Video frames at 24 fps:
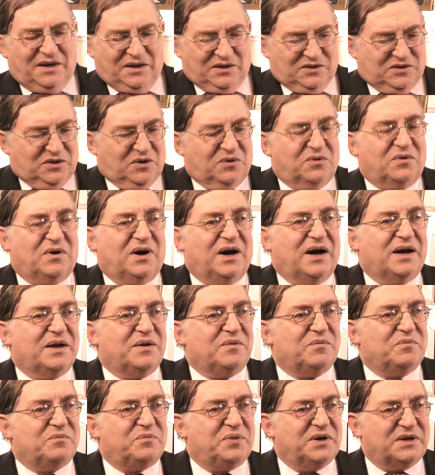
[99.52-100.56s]
So
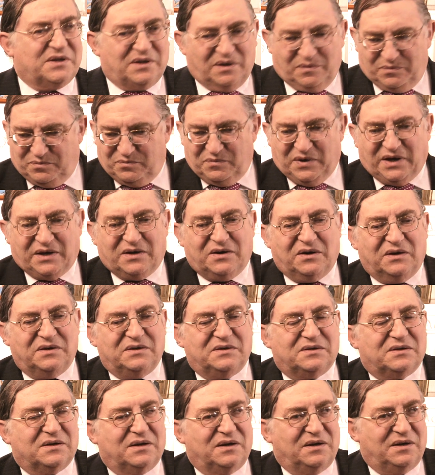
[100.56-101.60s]
I picked up my
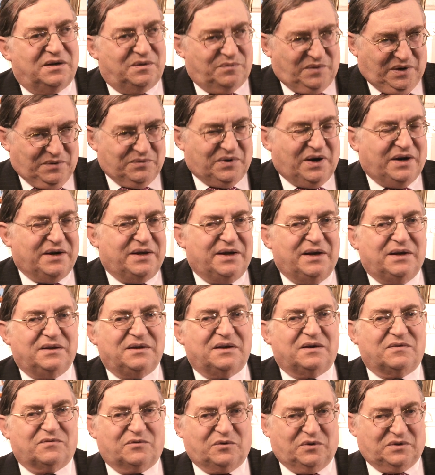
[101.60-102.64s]
kais in my right
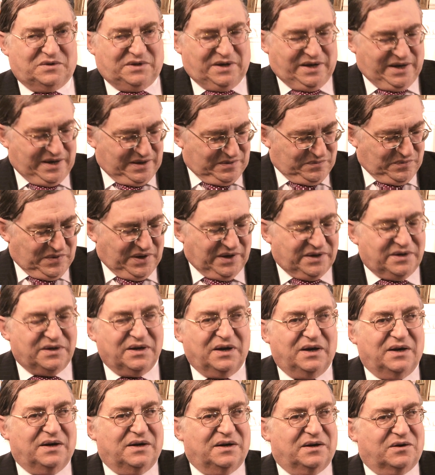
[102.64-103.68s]
hand, and of course I had my
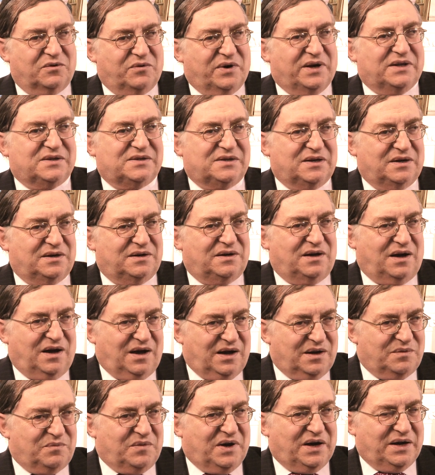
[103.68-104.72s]
grandson
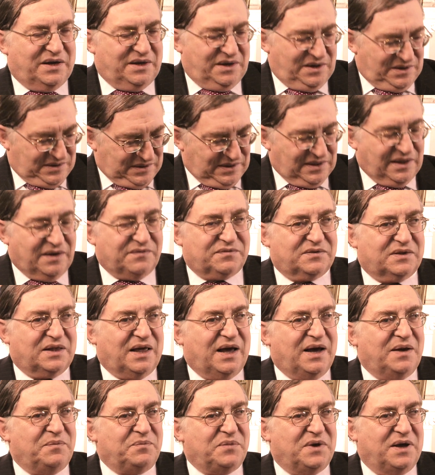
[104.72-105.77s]
on my left
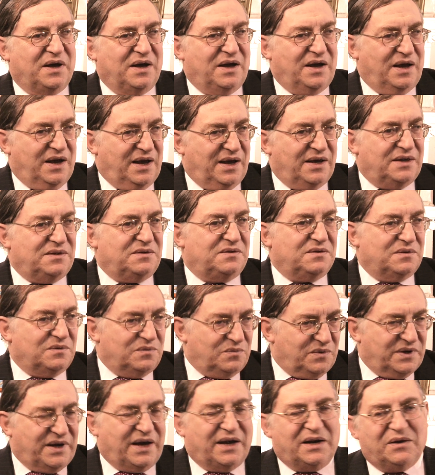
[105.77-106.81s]
lap, and
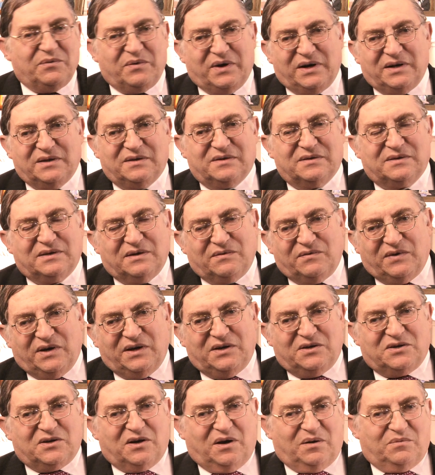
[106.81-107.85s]
we're getting ready to sing
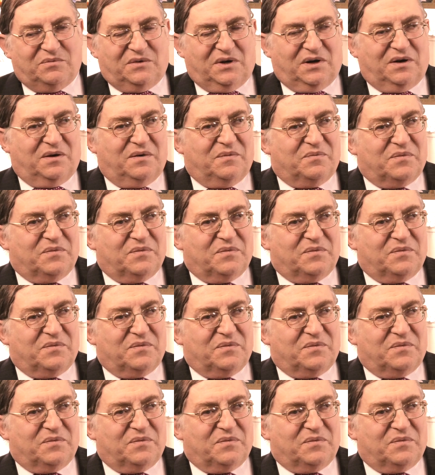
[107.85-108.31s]
Vehisha Amda.